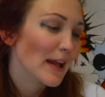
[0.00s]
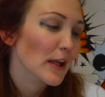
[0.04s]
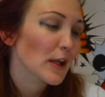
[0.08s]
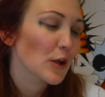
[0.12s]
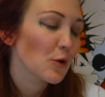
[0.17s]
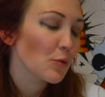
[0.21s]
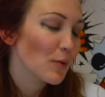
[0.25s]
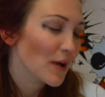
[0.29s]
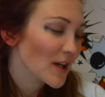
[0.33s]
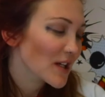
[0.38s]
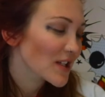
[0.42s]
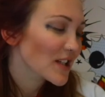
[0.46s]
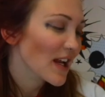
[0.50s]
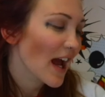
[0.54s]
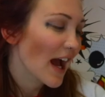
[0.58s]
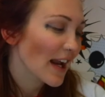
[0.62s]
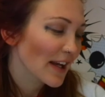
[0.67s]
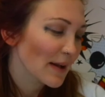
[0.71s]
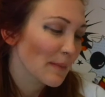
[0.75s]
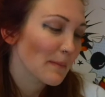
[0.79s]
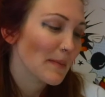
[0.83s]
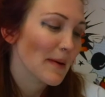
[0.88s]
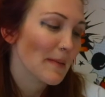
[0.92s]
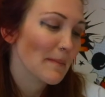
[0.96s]
you wished
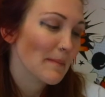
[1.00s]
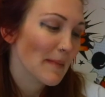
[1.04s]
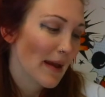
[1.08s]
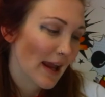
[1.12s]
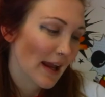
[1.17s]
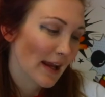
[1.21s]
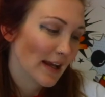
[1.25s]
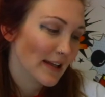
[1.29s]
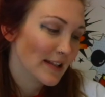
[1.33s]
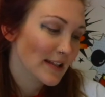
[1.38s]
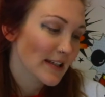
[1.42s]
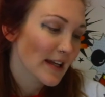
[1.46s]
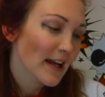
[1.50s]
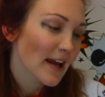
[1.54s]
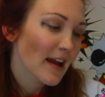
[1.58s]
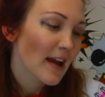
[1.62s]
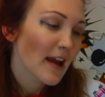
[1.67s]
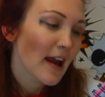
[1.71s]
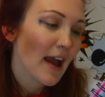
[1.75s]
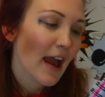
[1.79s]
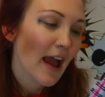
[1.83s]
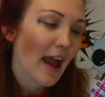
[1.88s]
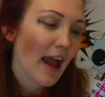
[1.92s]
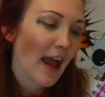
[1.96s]
hadn't been made.
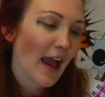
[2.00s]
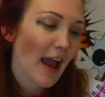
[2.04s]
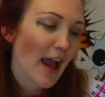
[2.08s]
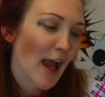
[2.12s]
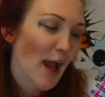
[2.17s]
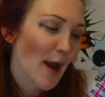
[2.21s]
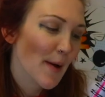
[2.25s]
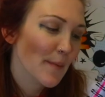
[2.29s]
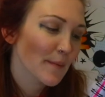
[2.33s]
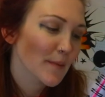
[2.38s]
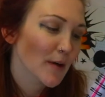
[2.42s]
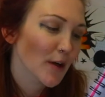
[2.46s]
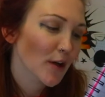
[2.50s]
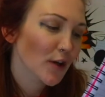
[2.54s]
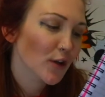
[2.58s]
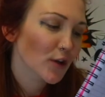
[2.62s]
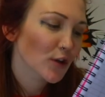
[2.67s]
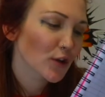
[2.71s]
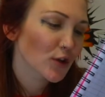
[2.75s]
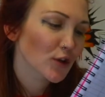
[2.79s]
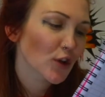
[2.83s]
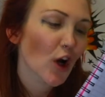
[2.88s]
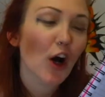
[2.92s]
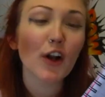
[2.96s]

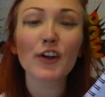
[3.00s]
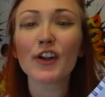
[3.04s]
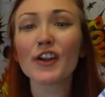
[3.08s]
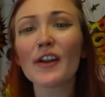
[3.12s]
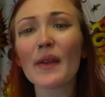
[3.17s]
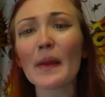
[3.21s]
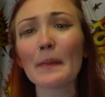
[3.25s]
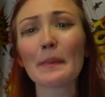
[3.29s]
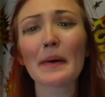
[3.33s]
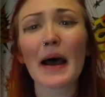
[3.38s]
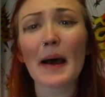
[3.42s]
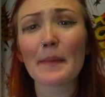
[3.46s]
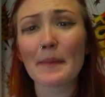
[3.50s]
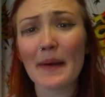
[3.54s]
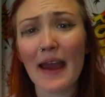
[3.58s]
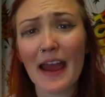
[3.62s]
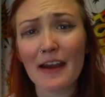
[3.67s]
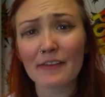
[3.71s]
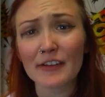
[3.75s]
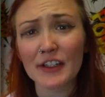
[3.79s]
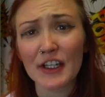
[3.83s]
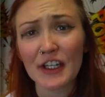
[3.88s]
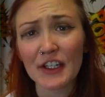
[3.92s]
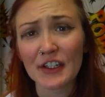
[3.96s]
Conan and the
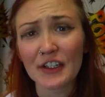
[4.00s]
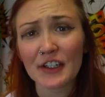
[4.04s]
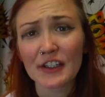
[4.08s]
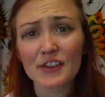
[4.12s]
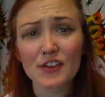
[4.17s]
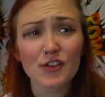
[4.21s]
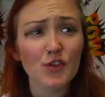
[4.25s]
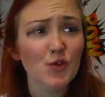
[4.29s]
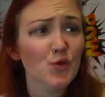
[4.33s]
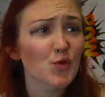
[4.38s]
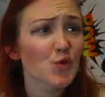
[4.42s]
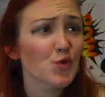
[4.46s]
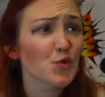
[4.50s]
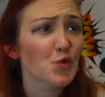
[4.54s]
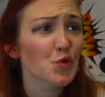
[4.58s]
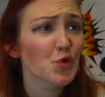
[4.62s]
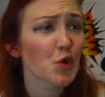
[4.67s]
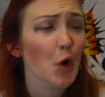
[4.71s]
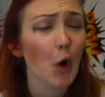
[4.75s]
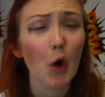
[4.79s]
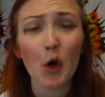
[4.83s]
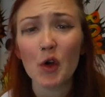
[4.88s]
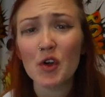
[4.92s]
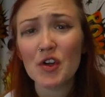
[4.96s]
Barbarian.
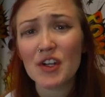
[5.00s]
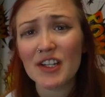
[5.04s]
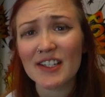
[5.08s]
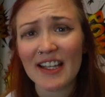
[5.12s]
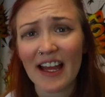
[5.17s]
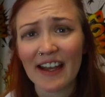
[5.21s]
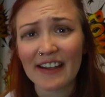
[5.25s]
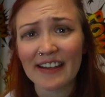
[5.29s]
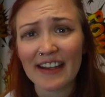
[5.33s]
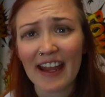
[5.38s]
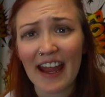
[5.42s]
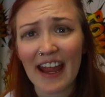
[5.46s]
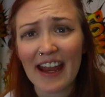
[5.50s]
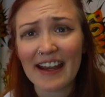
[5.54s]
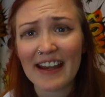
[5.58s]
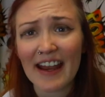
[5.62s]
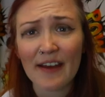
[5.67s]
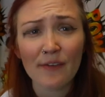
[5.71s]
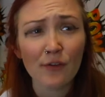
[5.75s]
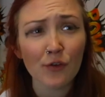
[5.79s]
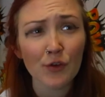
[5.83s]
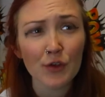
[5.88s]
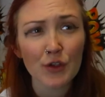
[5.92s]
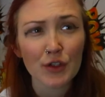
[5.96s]
Don't understand it.
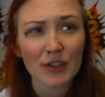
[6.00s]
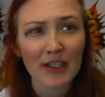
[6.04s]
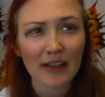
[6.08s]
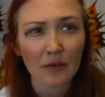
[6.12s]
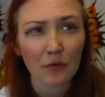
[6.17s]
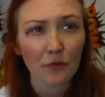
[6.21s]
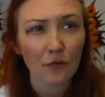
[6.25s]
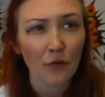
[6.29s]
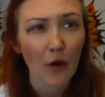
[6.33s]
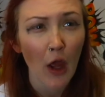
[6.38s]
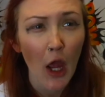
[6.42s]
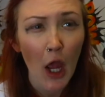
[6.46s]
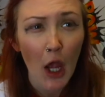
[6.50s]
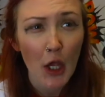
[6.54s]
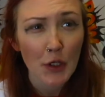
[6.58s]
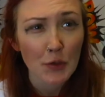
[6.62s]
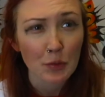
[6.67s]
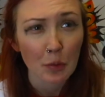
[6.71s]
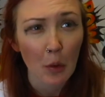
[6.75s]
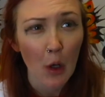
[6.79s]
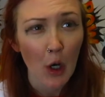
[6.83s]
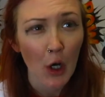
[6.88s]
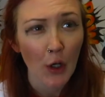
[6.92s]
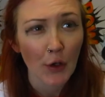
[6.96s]
Never understood the
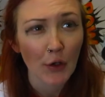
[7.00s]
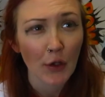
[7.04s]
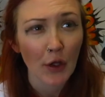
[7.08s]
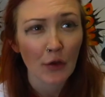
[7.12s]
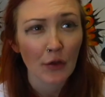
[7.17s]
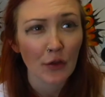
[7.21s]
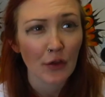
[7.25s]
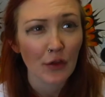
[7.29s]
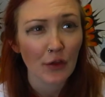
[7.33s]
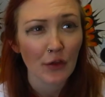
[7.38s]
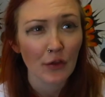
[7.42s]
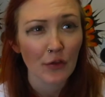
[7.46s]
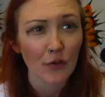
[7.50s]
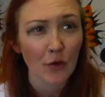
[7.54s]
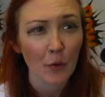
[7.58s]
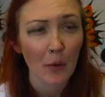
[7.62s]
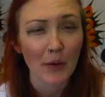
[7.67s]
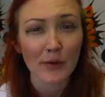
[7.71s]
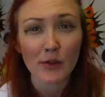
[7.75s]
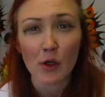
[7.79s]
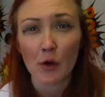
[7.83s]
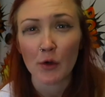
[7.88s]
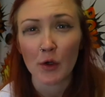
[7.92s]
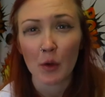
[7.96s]
first one, so
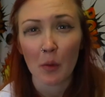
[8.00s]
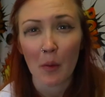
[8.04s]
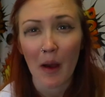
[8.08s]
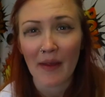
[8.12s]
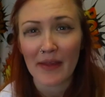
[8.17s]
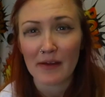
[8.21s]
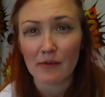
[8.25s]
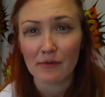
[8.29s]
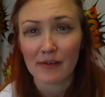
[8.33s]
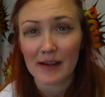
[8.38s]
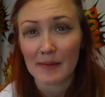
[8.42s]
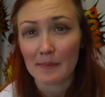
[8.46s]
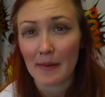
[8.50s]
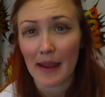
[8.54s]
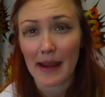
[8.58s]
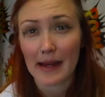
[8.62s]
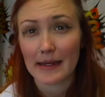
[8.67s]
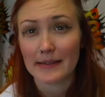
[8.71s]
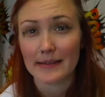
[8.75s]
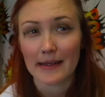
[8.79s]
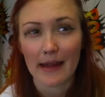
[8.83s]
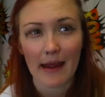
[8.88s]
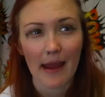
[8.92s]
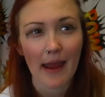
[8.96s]
I don't know why they
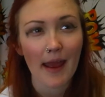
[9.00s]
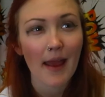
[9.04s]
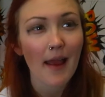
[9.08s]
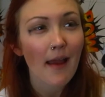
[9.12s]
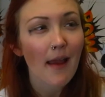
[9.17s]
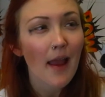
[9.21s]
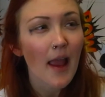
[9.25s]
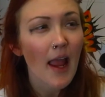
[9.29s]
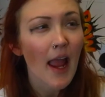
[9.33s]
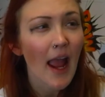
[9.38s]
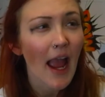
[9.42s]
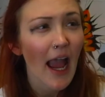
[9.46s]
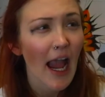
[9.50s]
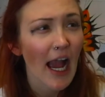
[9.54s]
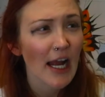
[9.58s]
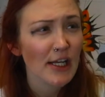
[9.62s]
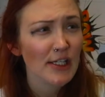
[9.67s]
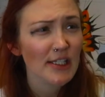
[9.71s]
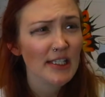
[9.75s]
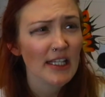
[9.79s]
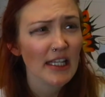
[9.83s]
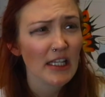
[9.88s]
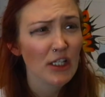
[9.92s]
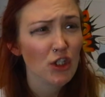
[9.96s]
remade it. I
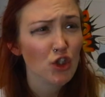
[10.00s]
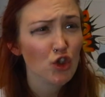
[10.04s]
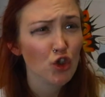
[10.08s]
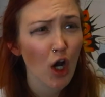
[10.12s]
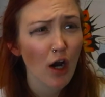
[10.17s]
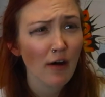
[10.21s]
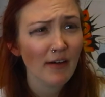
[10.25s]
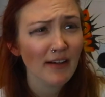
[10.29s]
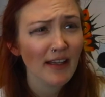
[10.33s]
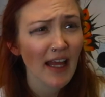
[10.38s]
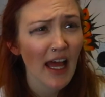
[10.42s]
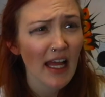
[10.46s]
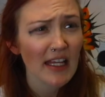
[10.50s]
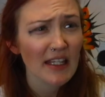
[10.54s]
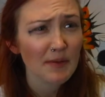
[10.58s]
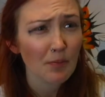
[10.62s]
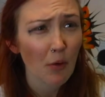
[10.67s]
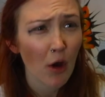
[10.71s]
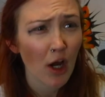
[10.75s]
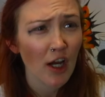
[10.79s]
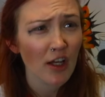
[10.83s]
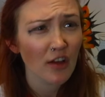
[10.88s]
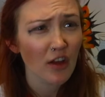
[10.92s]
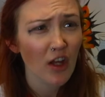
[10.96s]
just think storyline's
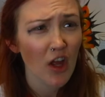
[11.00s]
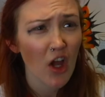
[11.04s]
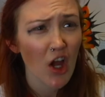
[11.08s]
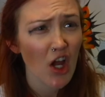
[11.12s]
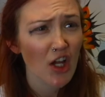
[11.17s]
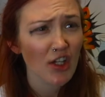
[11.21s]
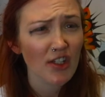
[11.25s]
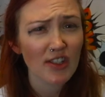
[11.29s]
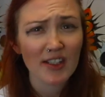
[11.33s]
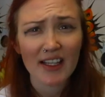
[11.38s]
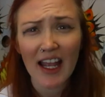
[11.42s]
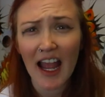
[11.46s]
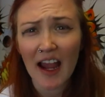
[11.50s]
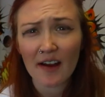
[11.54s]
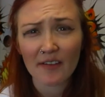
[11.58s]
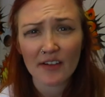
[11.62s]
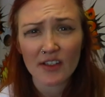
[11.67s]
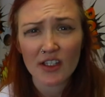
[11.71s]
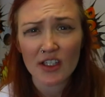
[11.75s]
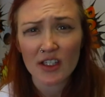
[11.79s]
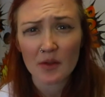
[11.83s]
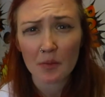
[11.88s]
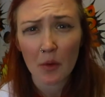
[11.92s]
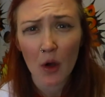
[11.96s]
pointless,
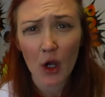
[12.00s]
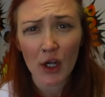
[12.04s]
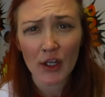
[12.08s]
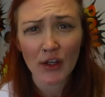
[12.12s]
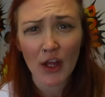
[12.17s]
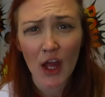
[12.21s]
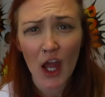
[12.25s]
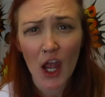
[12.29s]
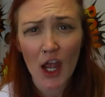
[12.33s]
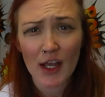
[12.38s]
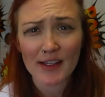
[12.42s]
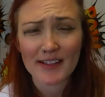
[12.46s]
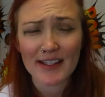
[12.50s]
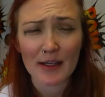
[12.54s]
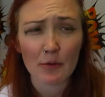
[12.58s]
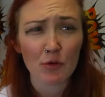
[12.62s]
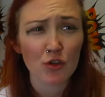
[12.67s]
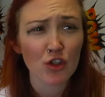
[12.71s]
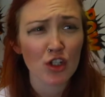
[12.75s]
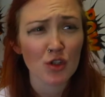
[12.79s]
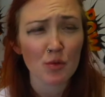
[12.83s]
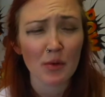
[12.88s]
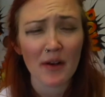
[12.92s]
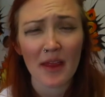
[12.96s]
characters are pointless. It
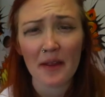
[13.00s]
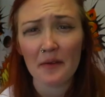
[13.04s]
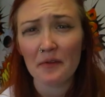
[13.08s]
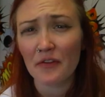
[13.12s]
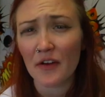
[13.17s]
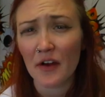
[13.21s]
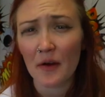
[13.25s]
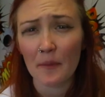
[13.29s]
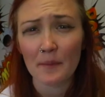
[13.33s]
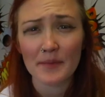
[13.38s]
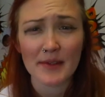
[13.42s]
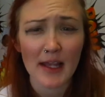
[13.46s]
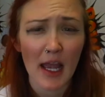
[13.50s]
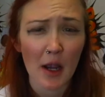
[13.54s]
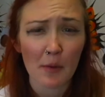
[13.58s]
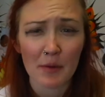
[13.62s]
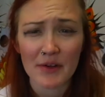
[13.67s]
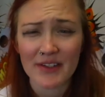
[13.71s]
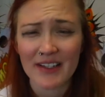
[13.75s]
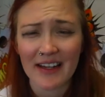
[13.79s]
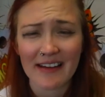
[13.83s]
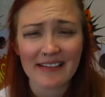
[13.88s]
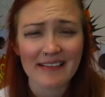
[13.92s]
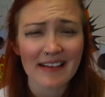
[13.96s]
was just one of them films that I
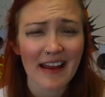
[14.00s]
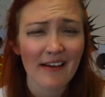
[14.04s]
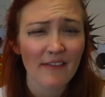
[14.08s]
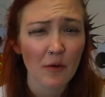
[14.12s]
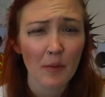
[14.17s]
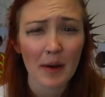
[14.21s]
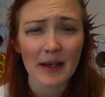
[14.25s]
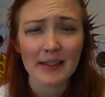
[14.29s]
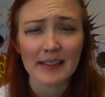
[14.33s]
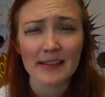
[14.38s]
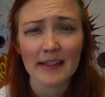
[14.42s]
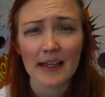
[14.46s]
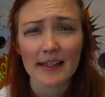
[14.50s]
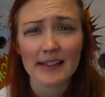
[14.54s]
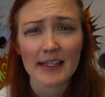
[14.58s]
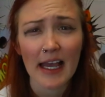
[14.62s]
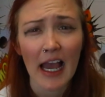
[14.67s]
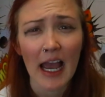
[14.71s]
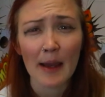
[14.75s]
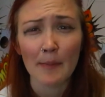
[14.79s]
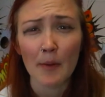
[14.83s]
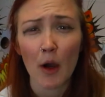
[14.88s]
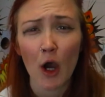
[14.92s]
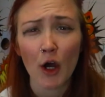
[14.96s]
wish they'd never wasted their
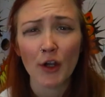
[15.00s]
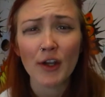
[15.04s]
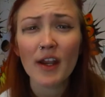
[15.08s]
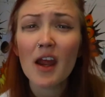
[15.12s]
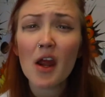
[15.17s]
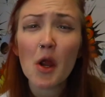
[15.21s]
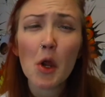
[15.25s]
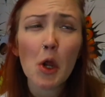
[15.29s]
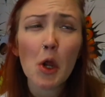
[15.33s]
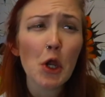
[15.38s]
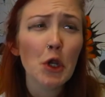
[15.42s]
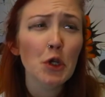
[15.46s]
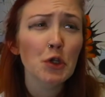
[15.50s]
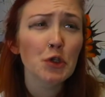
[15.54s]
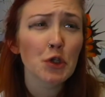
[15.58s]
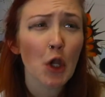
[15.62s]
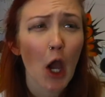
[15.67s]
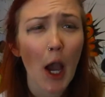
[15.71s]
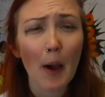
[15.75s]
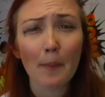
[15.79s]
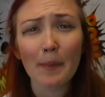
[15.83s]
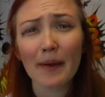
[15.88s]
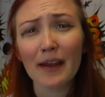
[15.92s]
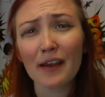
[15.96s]
time on.
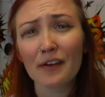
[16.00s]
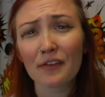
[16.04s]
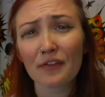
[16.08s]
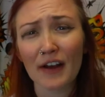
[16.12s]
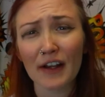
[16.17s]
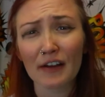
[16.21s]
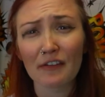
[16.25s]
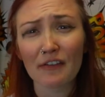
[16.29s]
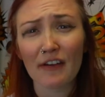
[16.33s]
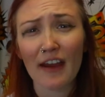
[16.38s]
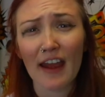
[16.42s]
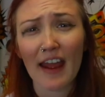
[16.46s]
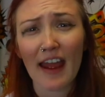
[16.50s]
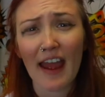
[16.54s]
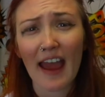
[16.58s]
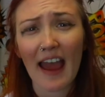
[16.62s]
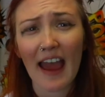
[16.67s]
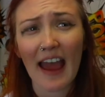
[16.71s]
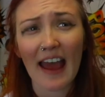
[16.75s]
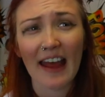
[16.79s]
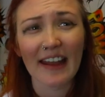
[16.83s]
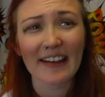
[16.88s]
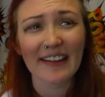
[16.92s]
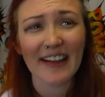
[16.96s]
Not a big fan of it,
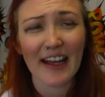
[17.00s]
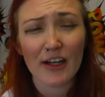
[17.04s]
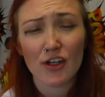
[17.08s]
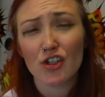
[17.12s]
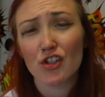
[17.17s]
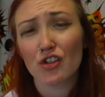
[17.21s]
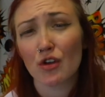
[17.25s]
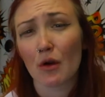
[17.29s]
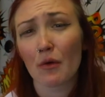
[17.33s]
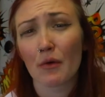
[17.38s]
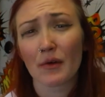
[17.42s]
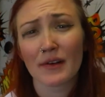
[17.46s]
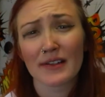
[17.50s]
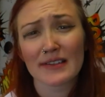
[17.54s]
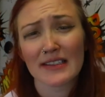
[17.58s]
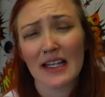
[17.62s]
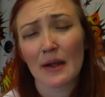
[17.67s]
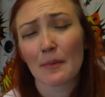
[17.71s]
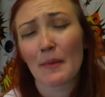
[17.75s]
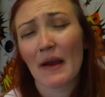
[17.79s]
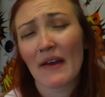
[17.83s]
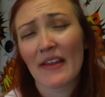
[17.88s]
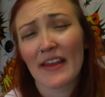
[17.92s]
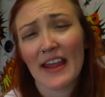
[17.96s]
and I just don't
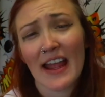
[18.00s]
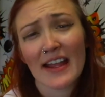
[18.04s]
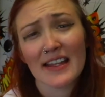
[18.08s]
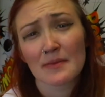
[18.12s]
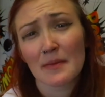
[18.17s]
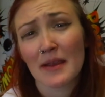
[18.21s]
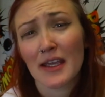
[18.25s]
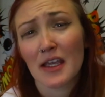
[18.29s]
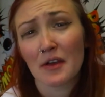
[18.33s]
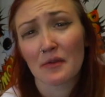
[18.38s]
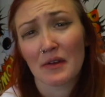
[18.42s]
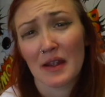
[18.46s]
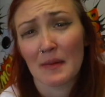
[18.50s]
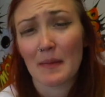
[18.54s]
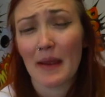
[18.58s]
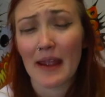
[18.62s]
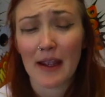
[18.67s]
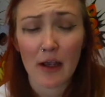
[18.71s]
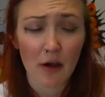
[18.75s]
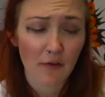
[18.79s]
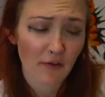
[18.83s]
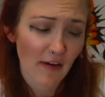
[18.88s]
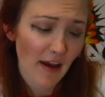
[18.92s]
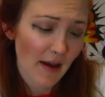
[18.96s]
understand why they had to make a
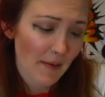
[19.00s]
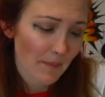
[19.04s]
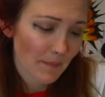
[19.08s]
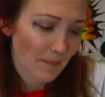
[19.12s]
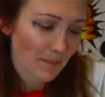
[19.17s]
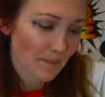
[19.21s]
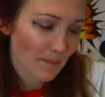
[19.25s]
remake of it.